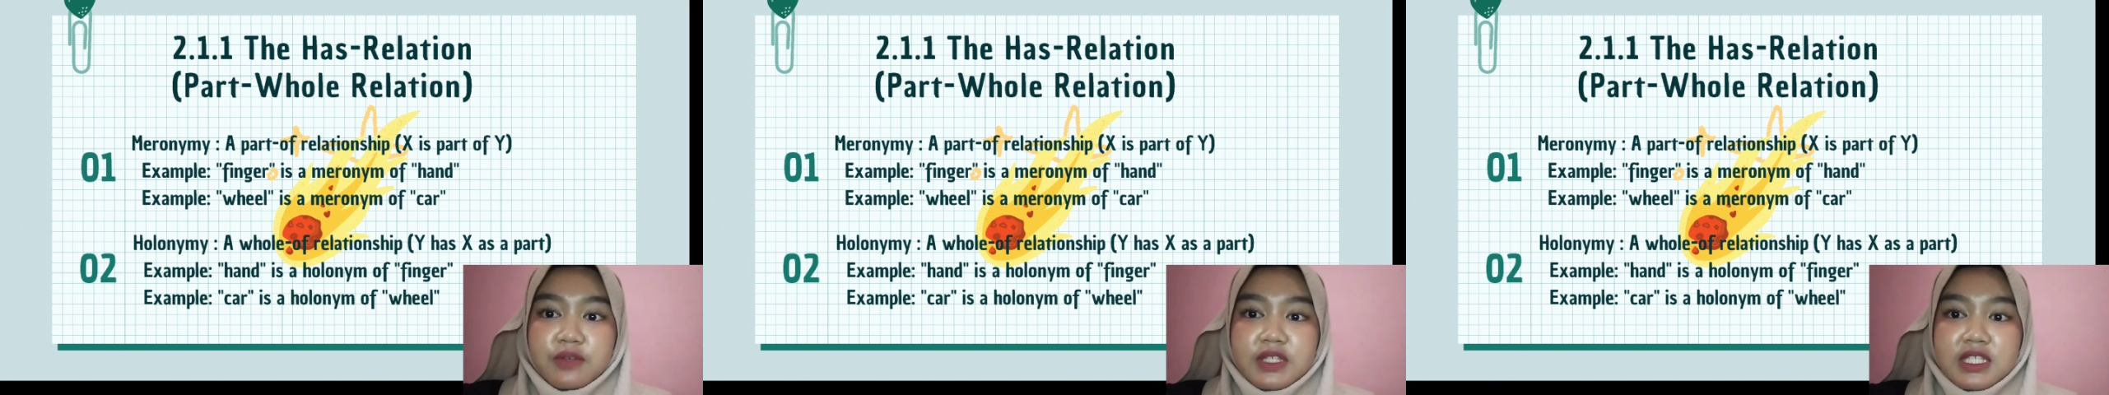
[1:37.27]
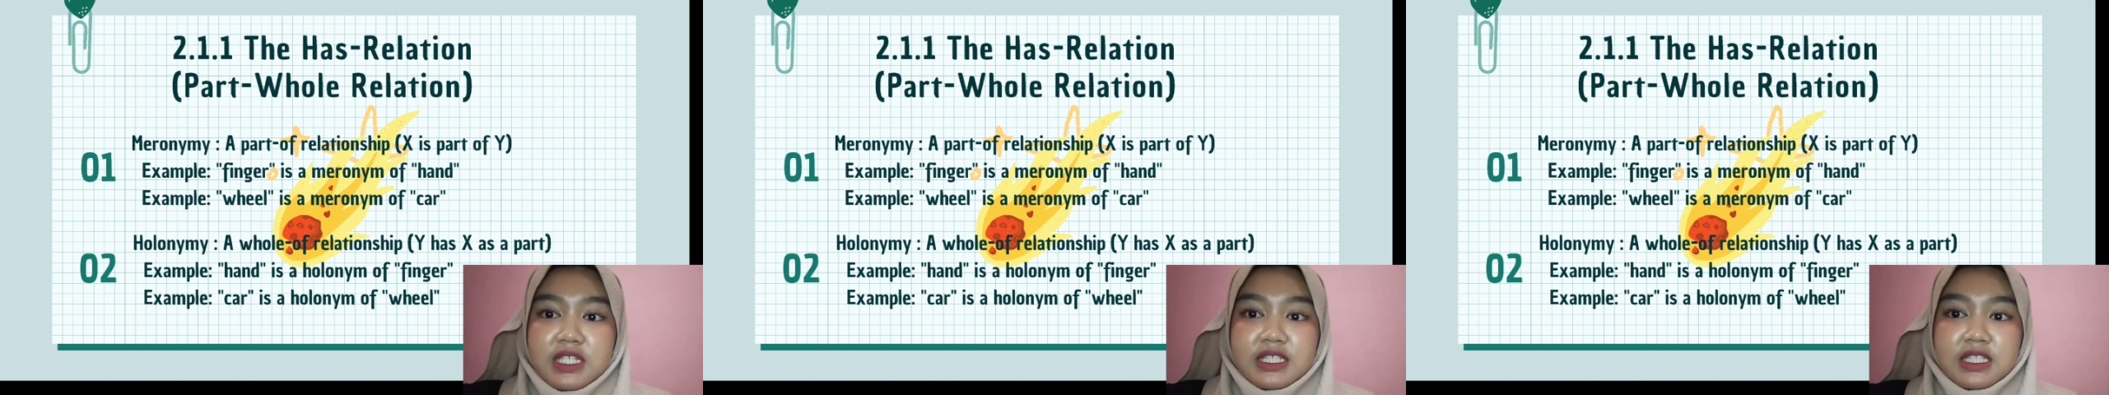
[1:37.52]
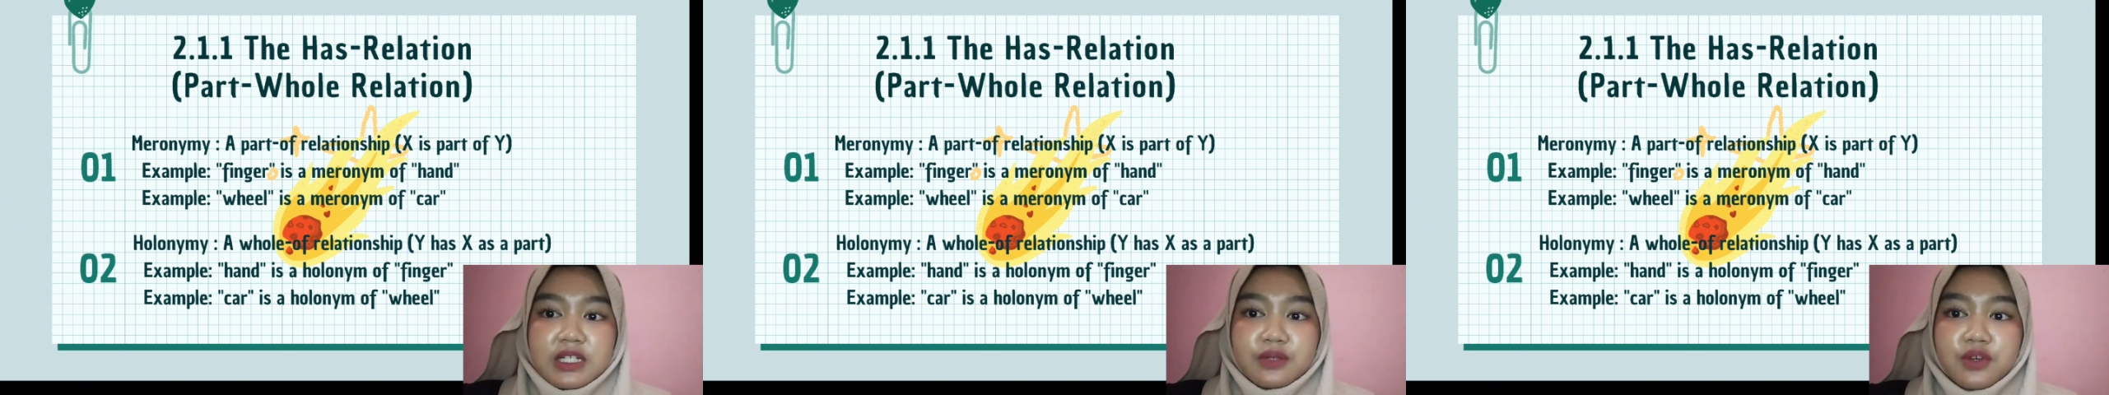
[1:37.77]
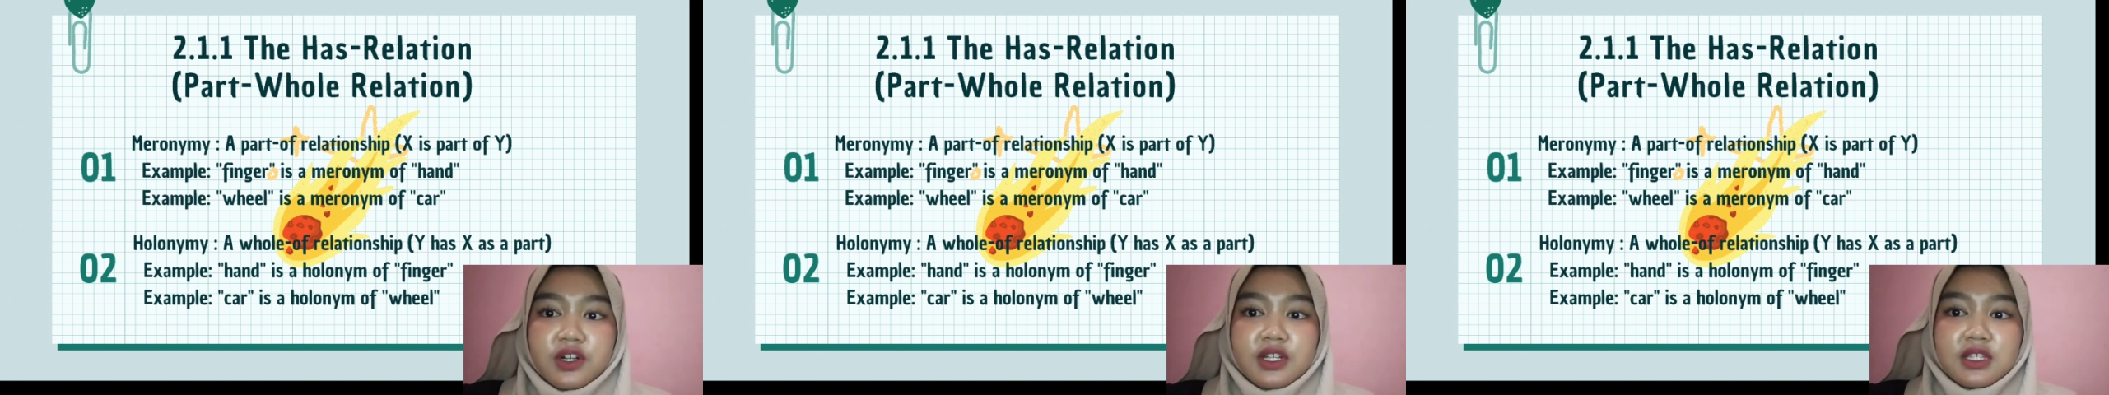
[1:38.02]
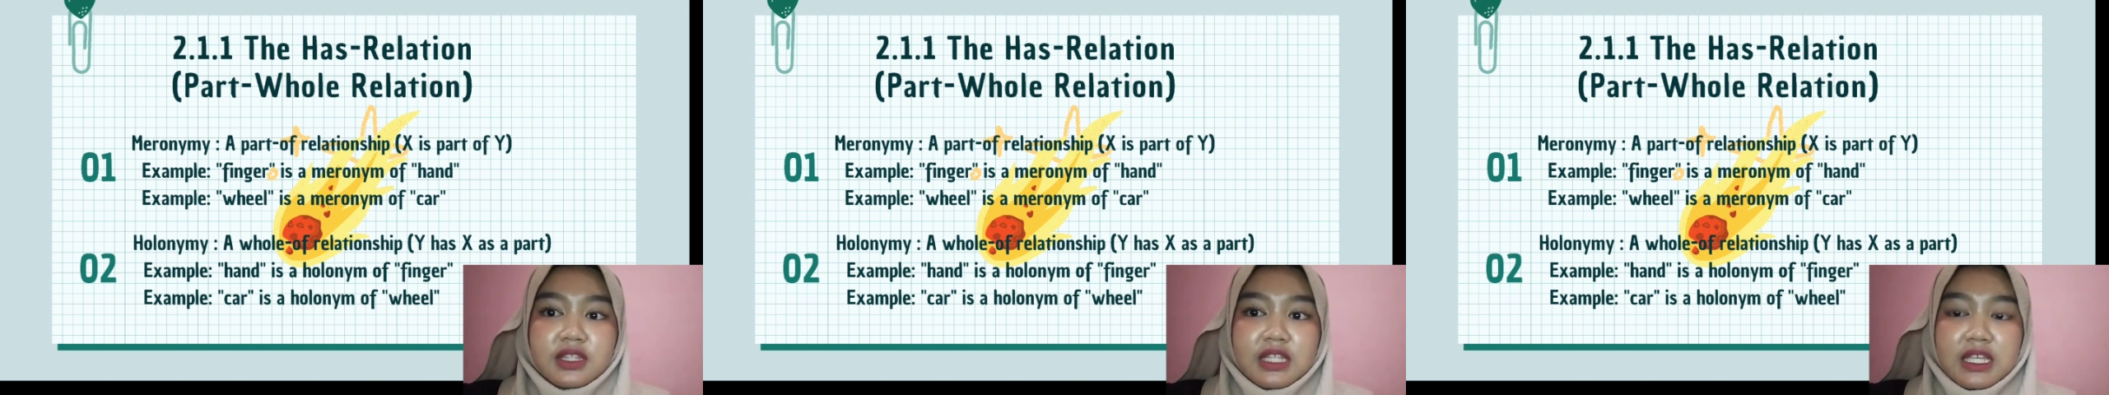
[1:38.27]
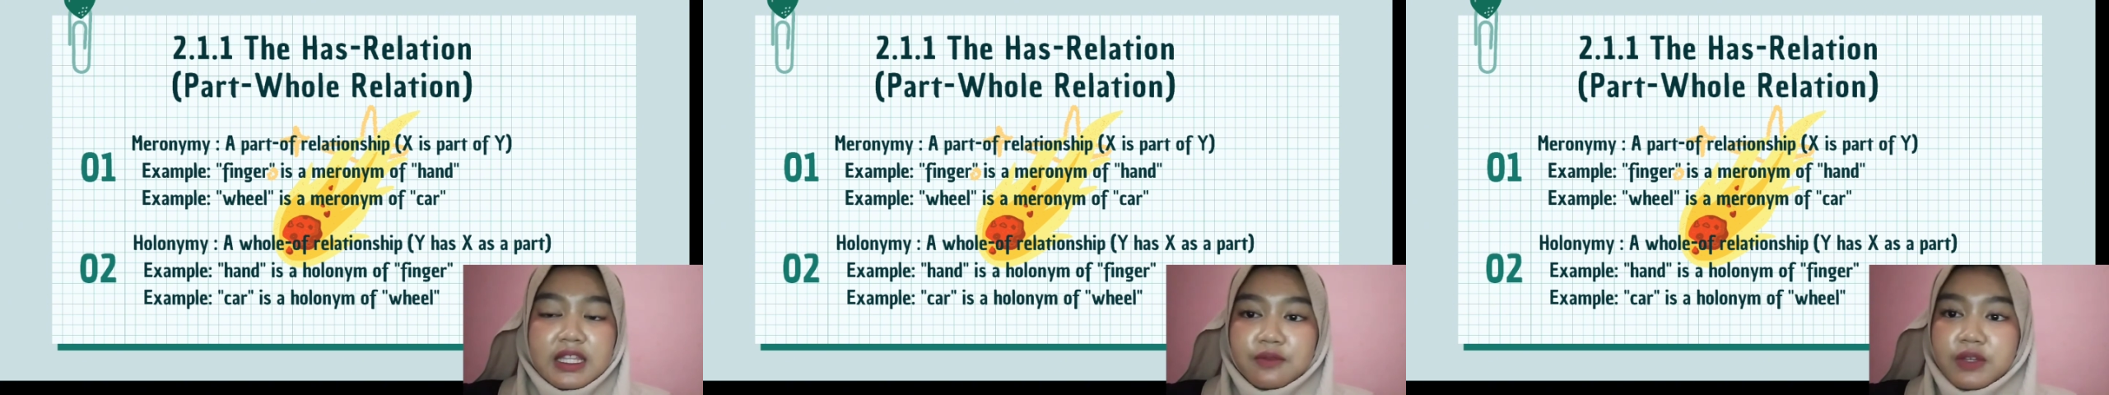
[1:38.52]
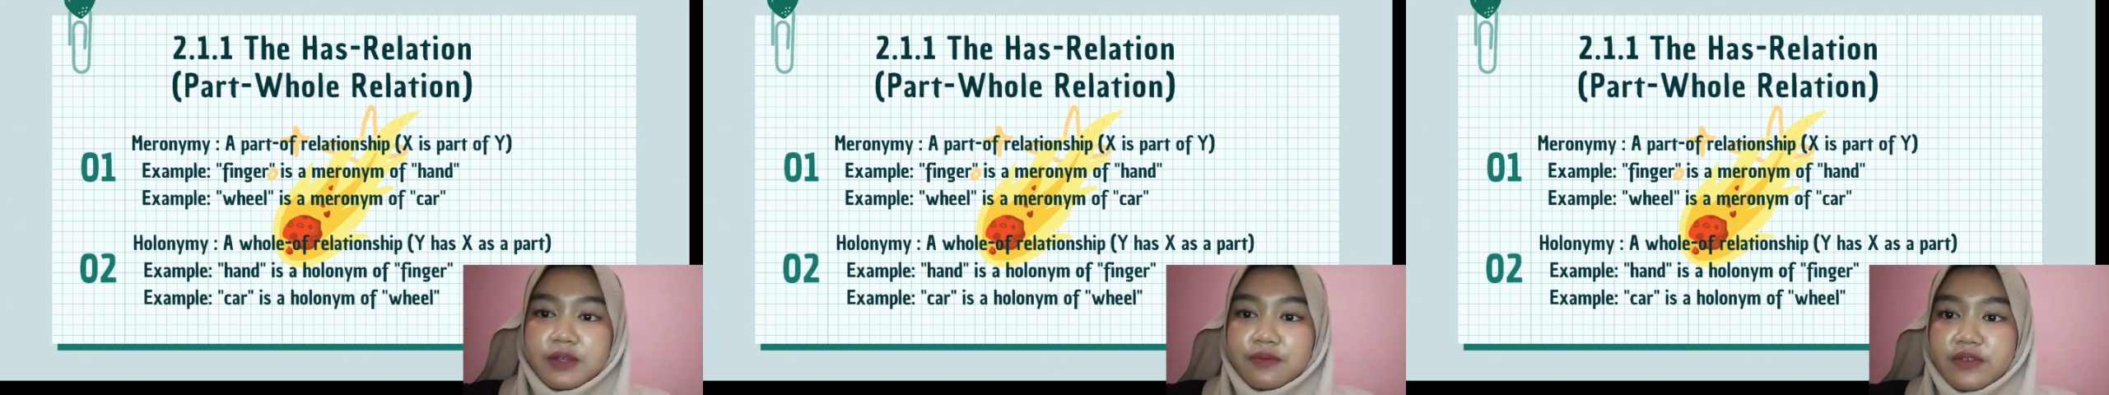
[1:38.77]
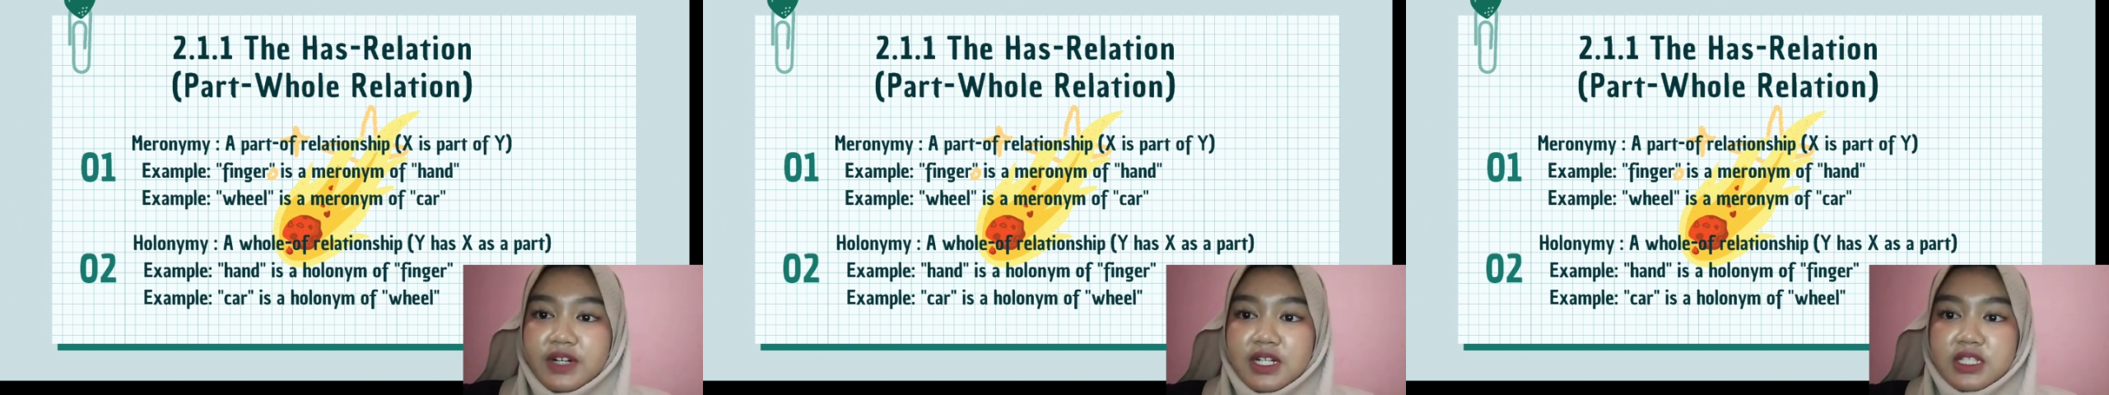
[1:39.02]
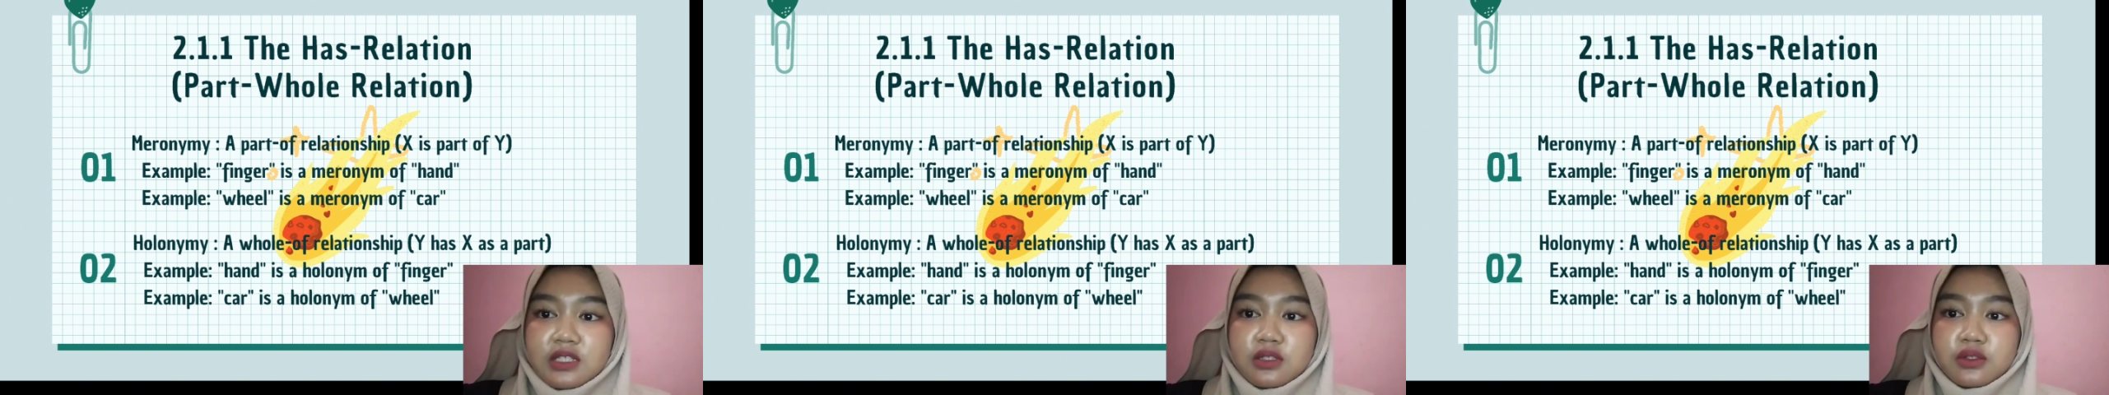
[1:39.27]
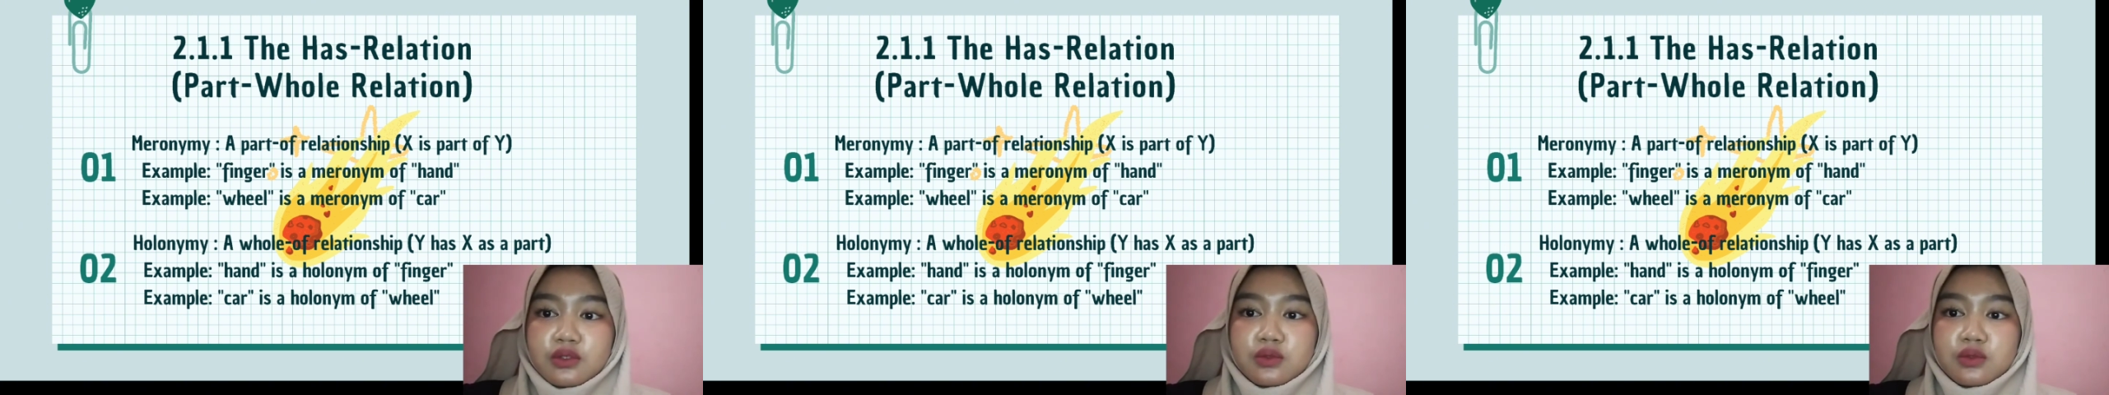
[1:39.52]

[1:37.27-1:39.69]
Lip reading: which is a word that refers